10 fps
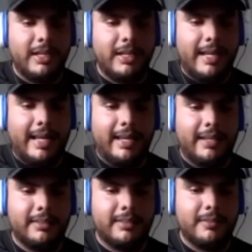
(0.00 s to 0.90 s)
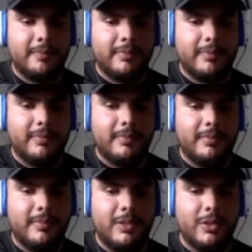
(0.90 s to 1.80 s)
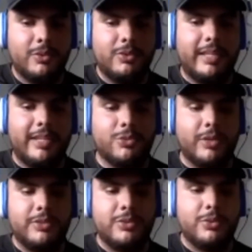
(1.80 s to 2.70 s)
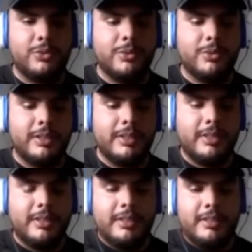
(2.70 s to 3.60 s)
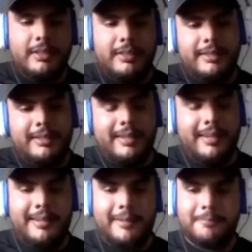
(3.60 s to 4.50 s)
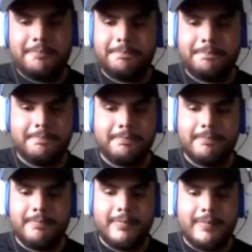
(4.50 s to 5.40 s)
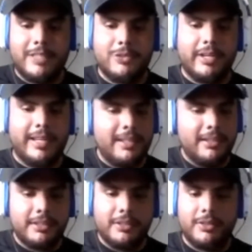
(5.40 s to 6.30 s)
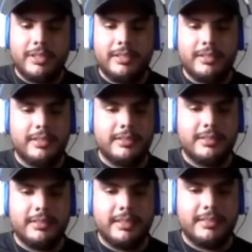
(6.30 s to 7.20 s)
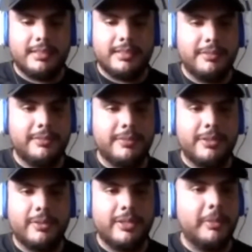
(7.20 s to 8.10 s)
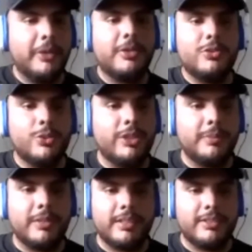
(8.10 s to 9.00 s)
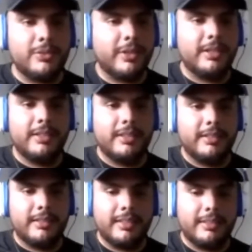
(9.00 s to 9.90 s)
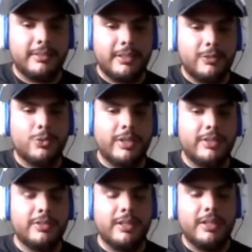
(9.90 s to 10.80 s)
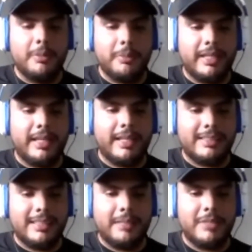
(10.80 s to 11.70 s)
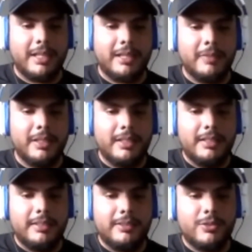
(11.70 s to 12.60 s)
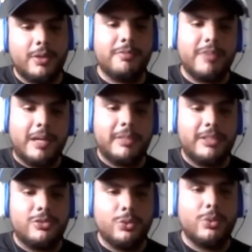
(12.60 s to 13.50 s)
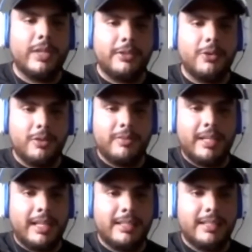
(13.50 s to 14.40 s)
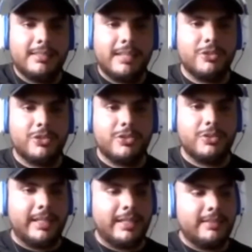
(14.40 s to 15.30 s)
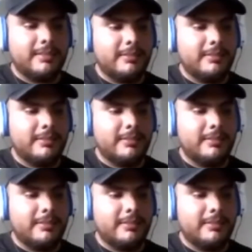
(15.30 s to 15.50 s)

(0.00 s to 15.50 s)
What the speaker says: And, you know, they try to, hey, look, you know, let's live, you know, the American dream, and let's try to, and do this. But then at the same time, some families do let go of that Latin side just to, I guess,